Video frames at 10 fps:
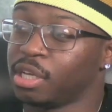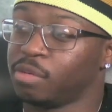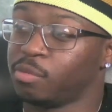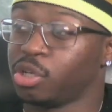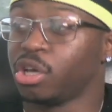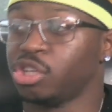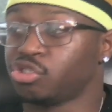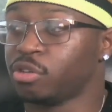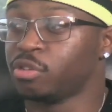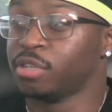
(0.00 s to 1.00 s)
uh, were your
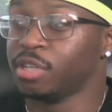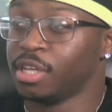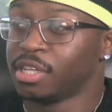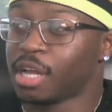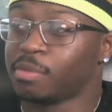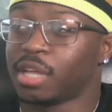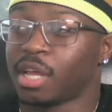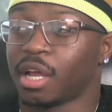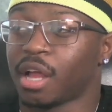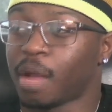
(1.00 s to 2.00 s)
intro, I was
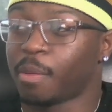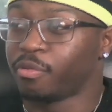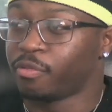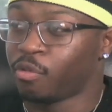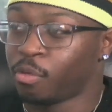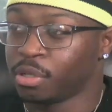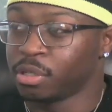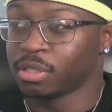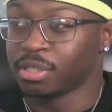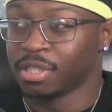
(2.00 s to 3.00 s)
like high performer,
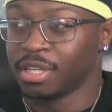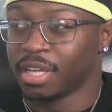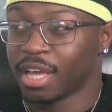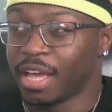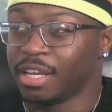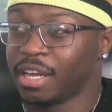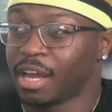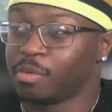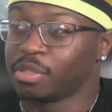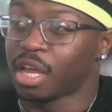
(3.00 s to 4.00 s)
and then I
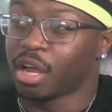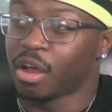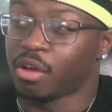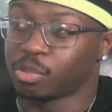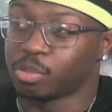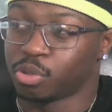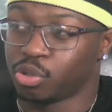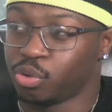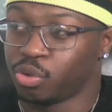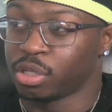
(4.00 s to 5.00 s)
was like
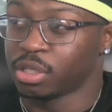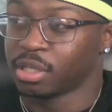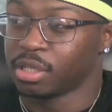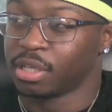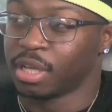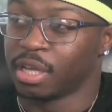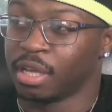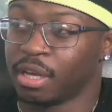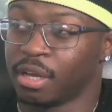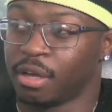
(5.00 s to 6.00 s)
entrepreneur
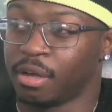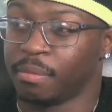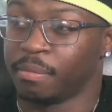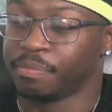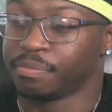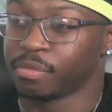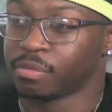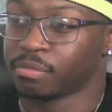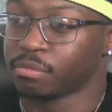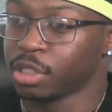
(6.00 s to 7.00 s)
and um,
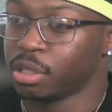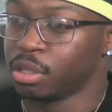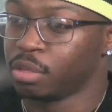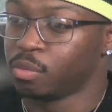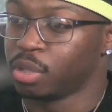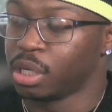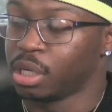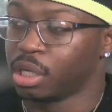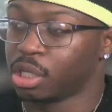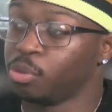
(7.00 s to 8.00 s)
well,
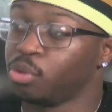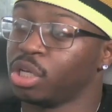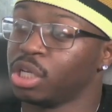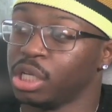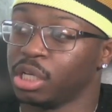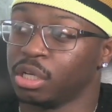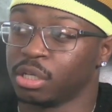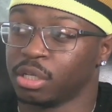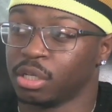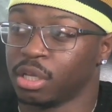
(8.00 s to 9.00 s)
uh, community leader
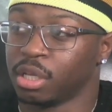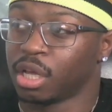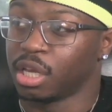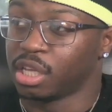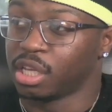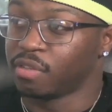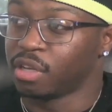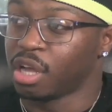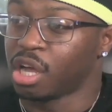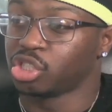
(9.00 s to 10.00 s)
Yeah. and the gift of
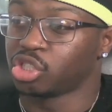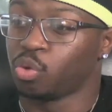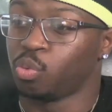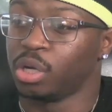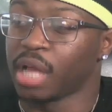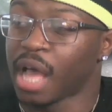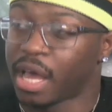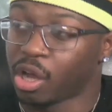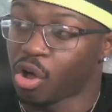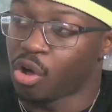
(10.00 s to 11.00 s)
God. So what out
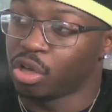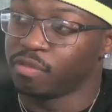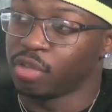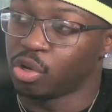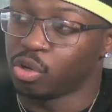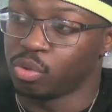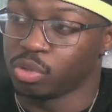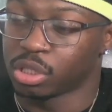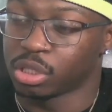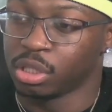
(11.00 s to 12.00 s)
of all of
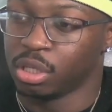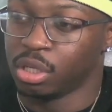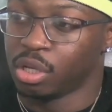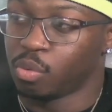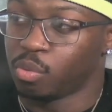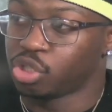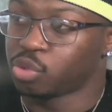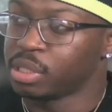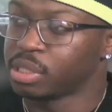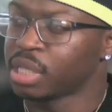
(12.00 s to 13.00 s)
those, which
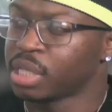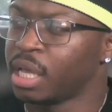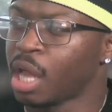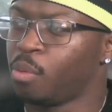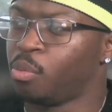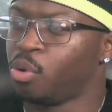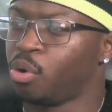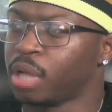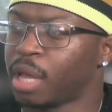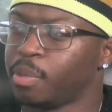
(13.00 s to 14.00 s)
ones stand out more?
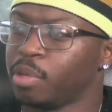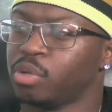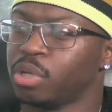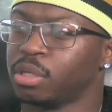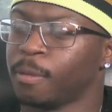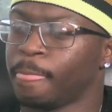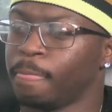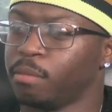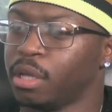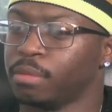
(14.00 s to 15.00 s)
Like people that
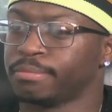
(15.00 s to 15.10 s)
that